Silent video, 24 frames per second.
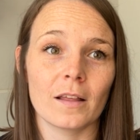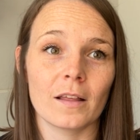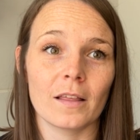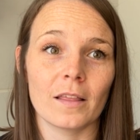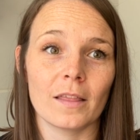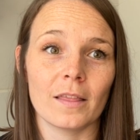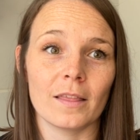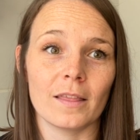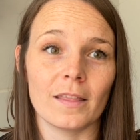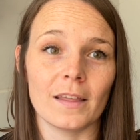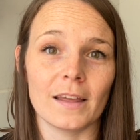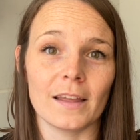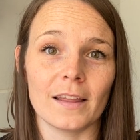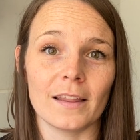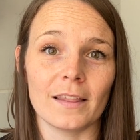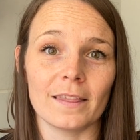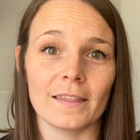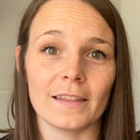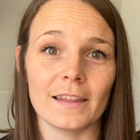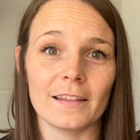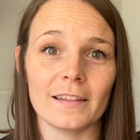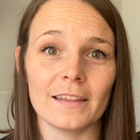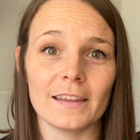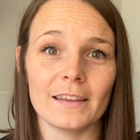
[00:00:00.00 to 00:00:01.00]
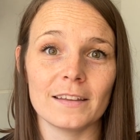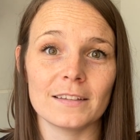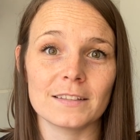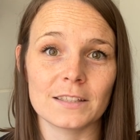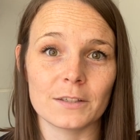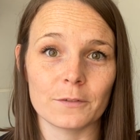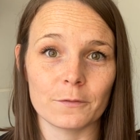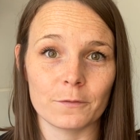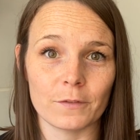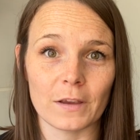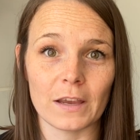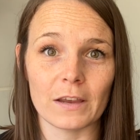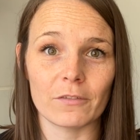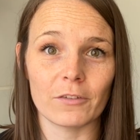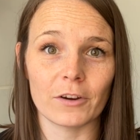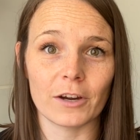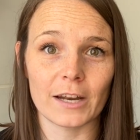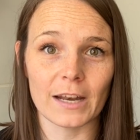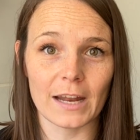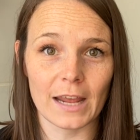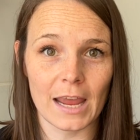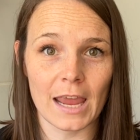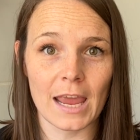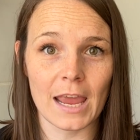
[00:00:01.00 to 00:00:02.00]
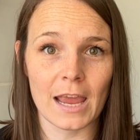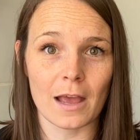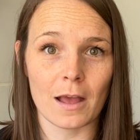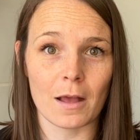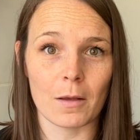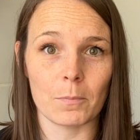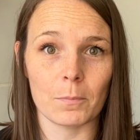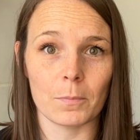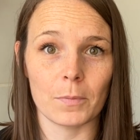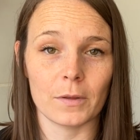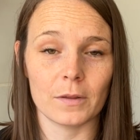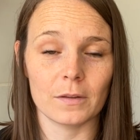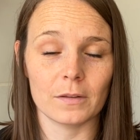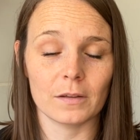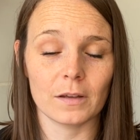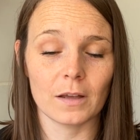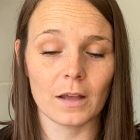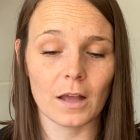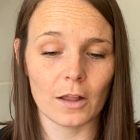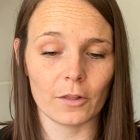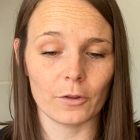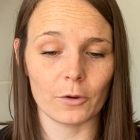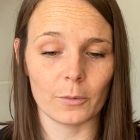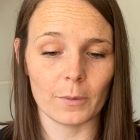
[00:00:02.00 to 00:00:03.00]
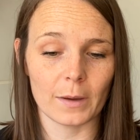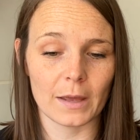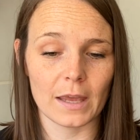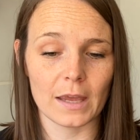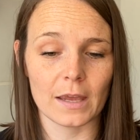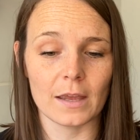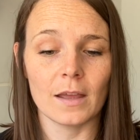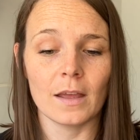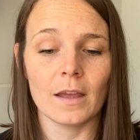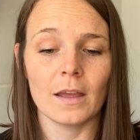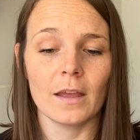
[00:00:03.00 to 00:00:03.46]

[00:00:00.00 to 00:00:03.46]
the Lily's Favorite Amp colorway